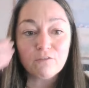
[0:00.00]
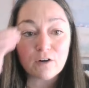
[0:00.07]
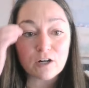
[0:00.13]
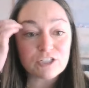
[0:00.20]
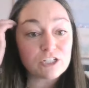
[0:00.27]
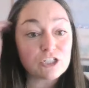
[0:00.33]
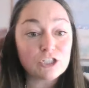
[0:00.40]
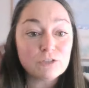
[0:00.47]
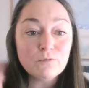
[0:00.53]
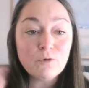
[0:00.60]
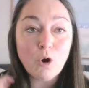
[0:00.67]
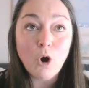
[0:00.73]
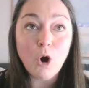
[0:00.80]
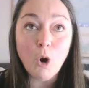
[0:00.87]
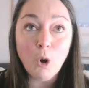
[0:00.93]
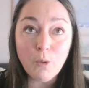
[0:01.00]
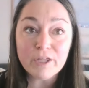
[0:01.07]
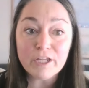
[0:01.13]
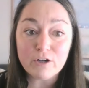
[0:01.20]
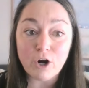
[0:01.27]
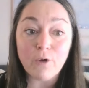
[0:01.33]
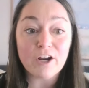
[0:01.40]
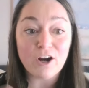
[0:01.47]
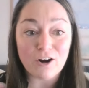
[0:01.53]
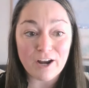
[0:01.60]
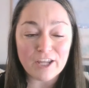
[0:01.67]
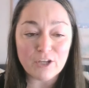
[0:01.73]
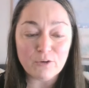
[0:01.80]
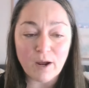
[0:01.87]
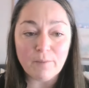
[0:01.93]
versus only growing our
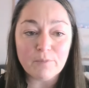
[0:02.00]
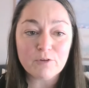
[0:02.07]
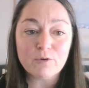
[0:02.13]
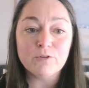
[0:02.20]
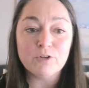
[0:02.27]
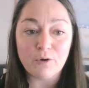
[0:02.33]
AUM through